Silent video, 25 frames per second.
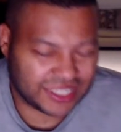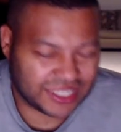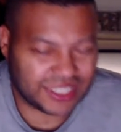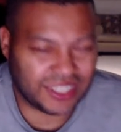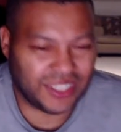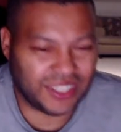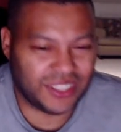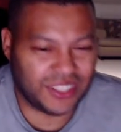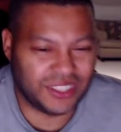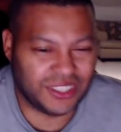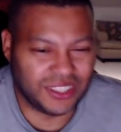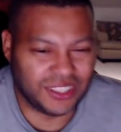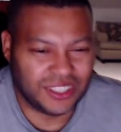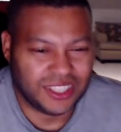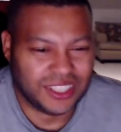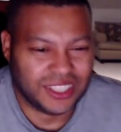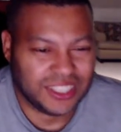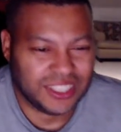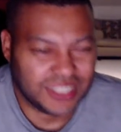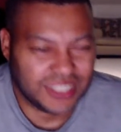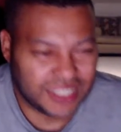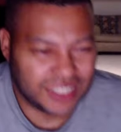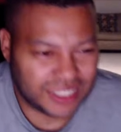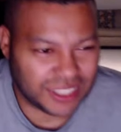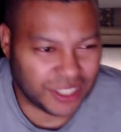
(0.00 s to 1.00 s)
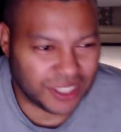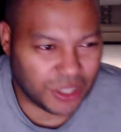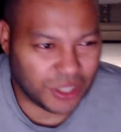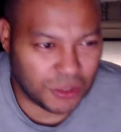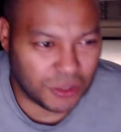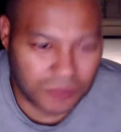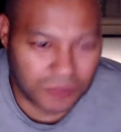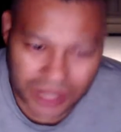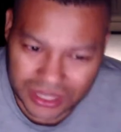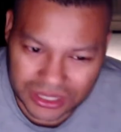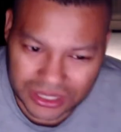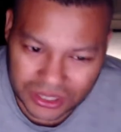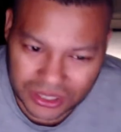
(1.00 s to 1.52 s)
So, so
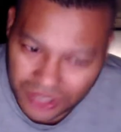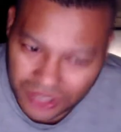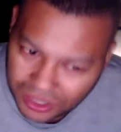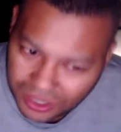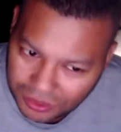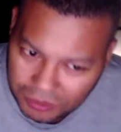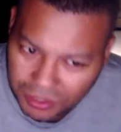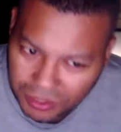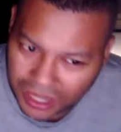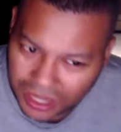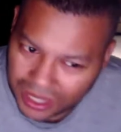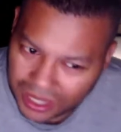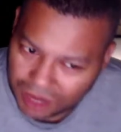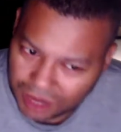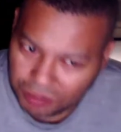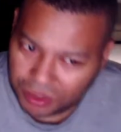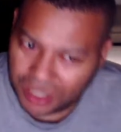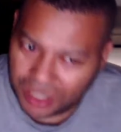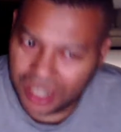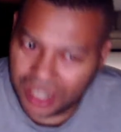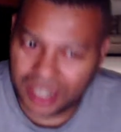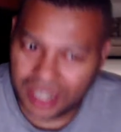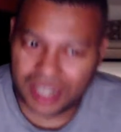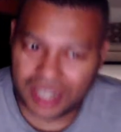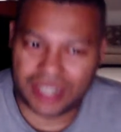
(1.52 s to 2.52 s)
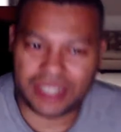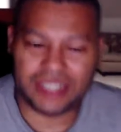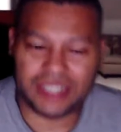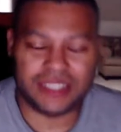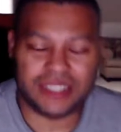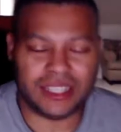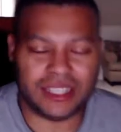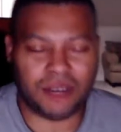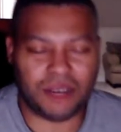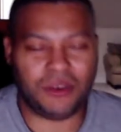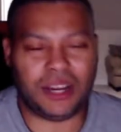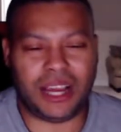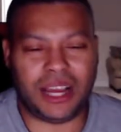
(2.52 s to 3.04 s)
make sure everybody apply.
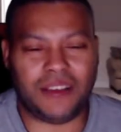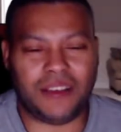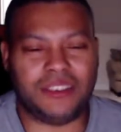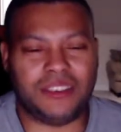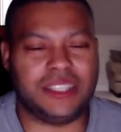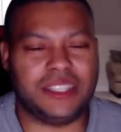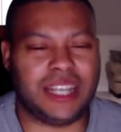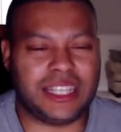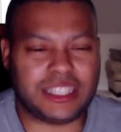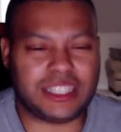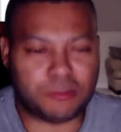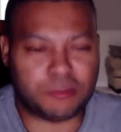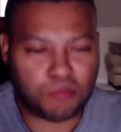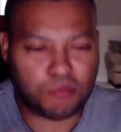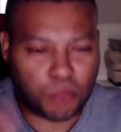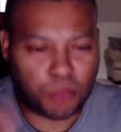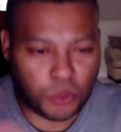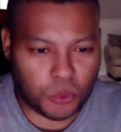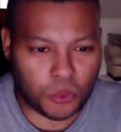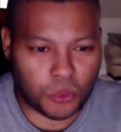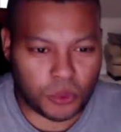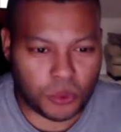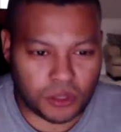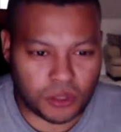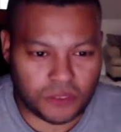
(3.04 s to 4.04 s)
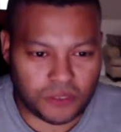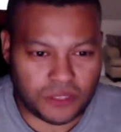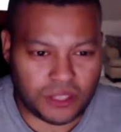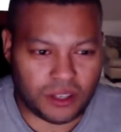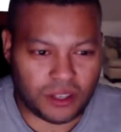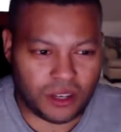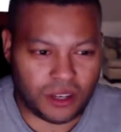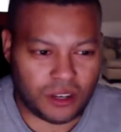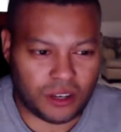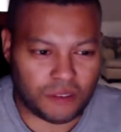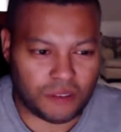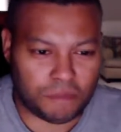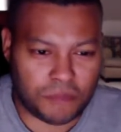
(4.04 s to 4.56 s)
That way, have a nice pool of, it,
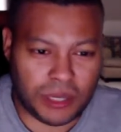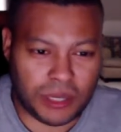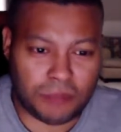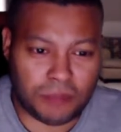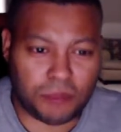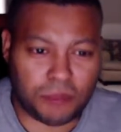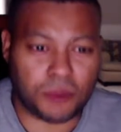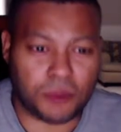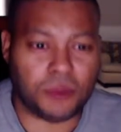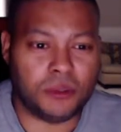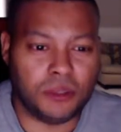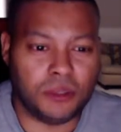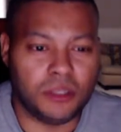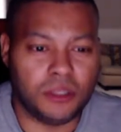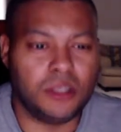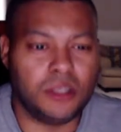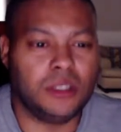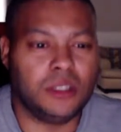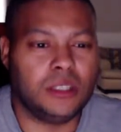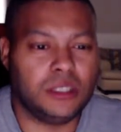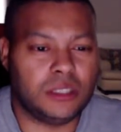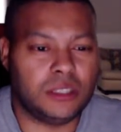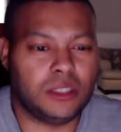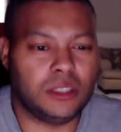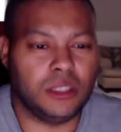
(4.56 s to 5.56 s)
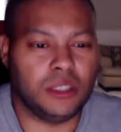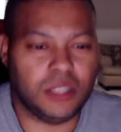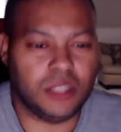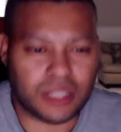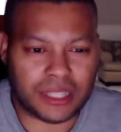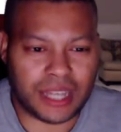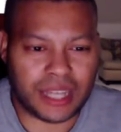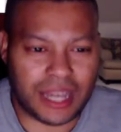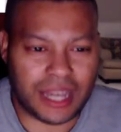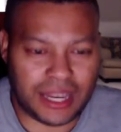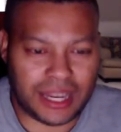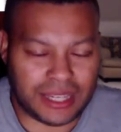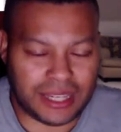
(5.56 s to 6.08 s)
of people to look
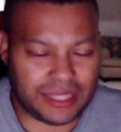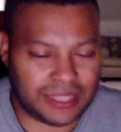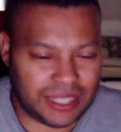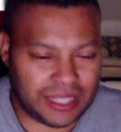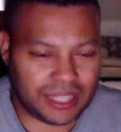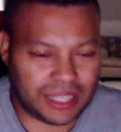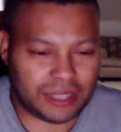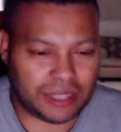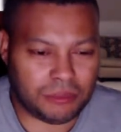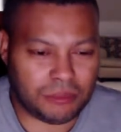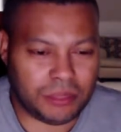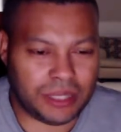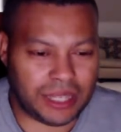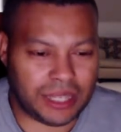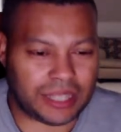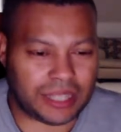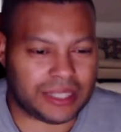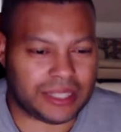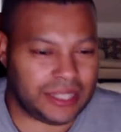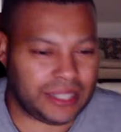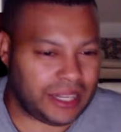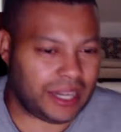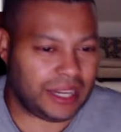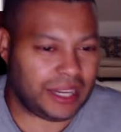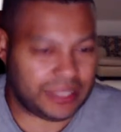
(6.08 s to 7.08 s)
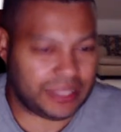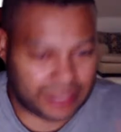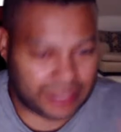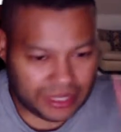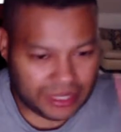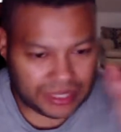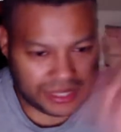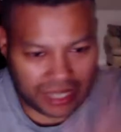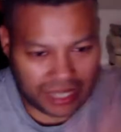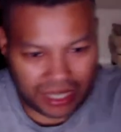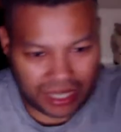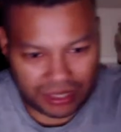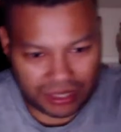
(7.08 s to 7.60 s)
at, and that could be like, yeah, this
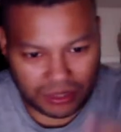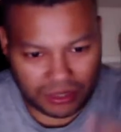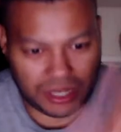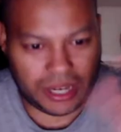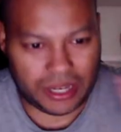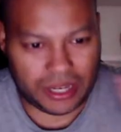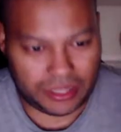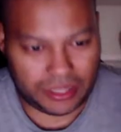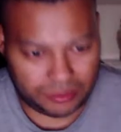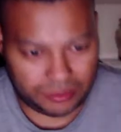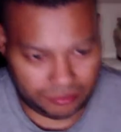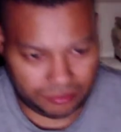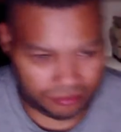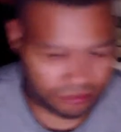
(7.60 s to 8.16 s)
guy got it,